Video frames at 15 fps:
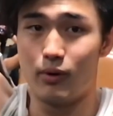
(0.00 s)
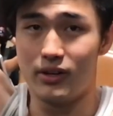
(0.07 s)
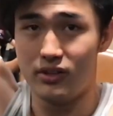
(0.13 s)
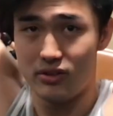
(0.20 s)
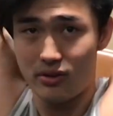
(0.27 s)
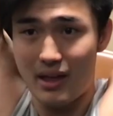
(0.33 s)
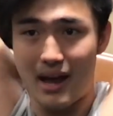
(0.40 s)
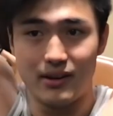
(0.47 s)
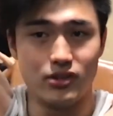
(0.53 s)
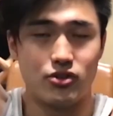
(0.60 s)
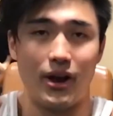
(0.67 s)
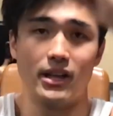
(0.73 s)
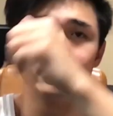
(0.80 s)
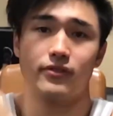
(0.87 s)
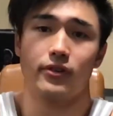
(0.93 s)
when you do that, you
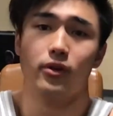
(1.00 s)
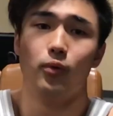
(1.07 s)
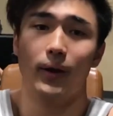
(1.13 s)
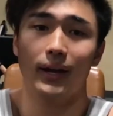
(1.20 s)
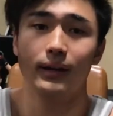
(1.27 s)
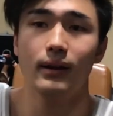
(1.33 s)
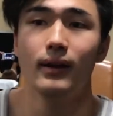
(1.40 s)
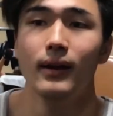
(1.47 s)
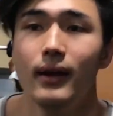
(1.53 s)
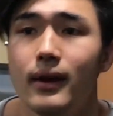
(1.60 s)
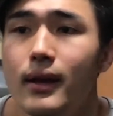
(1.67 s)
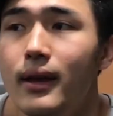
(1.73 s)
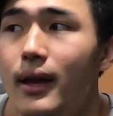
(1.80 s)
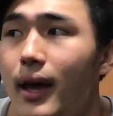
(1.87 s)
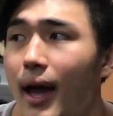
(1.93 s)
transfer the weight.
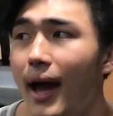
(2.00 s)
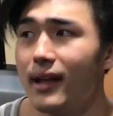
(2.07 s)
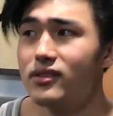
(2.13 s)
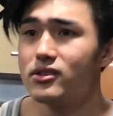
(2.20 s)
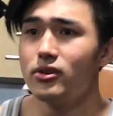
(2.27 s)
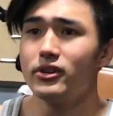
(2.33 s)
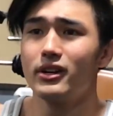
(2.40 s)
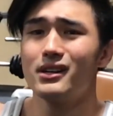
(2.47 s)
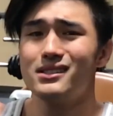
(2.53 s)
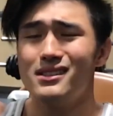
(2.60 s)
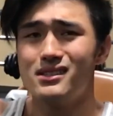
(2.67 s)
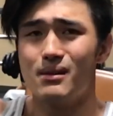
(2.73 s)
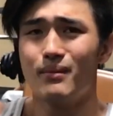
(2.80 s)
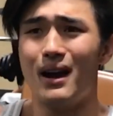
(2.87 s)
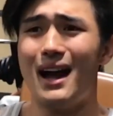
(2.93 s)
And so you're gonna
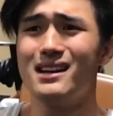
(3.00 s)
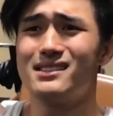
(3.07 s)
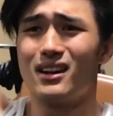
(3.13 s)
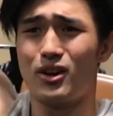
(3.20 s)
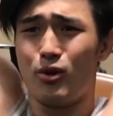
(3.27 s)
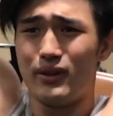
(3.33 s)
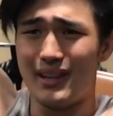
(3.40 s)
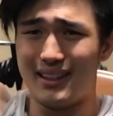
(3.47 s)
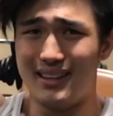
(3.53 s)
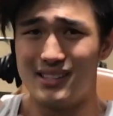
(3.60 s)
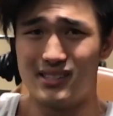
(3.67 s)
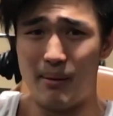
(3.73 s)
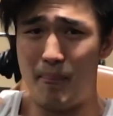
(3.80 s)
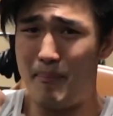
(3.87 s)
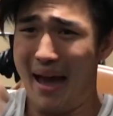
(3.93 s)
see some guys that are going like this
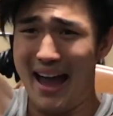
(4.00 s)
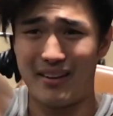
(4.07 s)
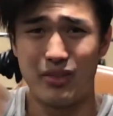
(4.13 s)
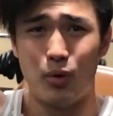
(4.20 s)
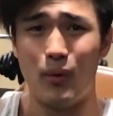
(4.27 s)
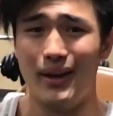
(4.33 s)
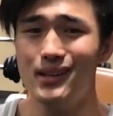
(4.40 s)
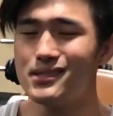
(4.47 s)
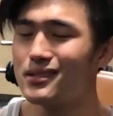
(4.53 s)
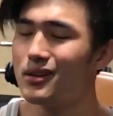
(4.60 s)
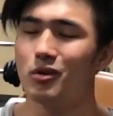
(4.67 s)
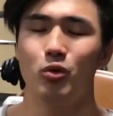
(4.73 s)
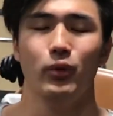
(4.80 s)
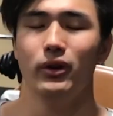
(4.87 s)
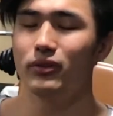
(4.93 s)
to bang the weights.
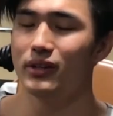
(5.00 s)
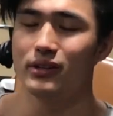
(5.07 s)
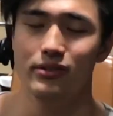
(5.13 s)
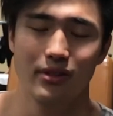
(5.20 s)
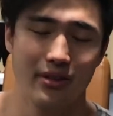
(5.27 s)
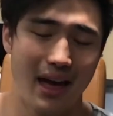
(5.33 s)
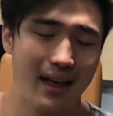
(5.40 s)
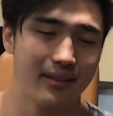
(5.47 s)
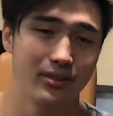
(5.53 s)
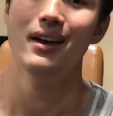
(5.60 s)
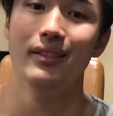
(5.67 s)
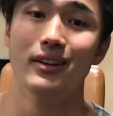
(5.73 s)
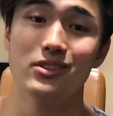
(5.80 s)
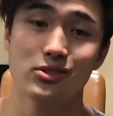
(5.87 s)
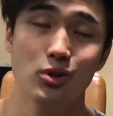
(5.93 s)
We don't need to do
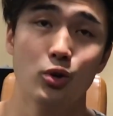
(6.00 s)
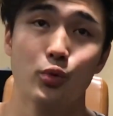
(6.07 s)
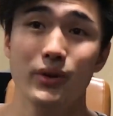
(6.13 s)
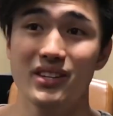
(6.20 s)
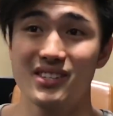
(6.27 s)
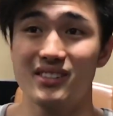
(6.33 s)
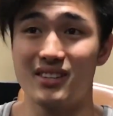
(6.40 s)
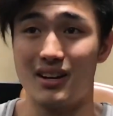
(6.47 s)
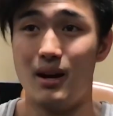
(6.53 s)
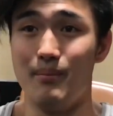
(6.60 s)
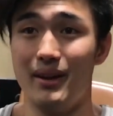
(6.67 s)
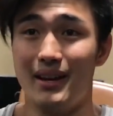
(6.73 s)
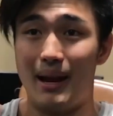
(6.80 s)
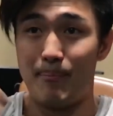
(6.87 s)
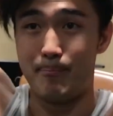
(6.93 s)
that. There's no reason to
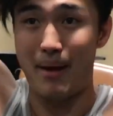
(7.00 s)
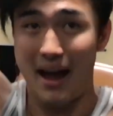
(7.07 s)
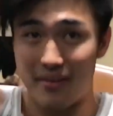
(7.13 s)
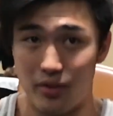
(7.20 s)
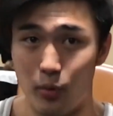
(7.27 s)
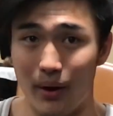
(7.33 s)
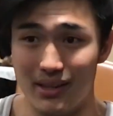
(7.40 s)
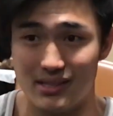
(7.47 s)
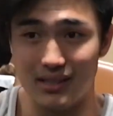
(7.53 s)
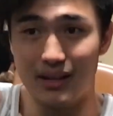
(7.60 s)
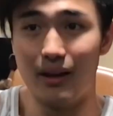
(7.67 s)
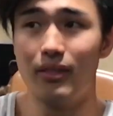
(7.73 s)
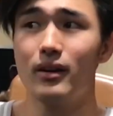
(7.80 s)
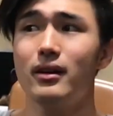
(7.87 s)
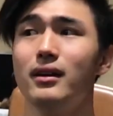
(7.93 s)
come in and bang the weights
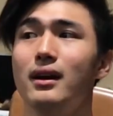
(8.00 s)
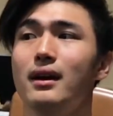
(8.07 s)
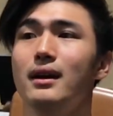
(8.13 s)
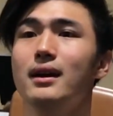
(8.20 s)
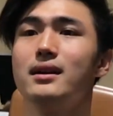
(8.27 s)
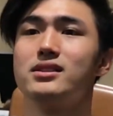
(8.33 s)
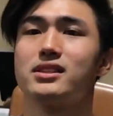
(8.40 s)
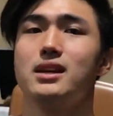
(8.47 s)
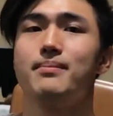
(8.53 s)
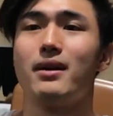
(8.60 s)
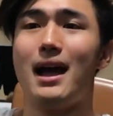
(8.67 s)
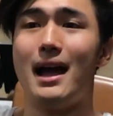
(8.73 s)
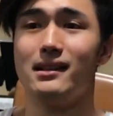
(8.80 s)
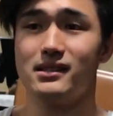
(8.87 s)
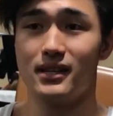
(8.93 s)
together. Just keep
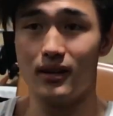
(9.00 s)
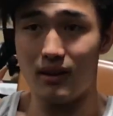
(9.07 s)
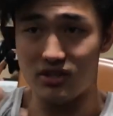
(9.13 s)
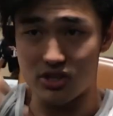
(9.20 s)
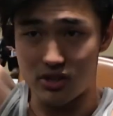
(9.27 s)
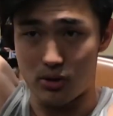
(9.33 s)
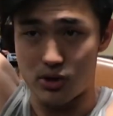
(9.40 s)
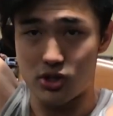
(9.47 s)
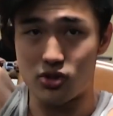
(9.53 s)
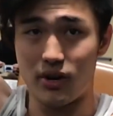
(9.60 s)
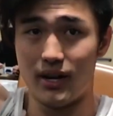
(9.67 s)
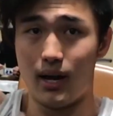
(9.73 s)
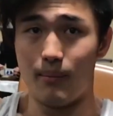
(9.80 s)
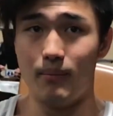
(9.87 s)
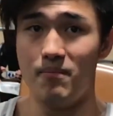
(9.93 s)
your hands here and just go
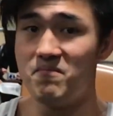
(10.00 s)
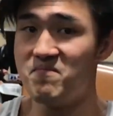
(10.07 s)
straight up.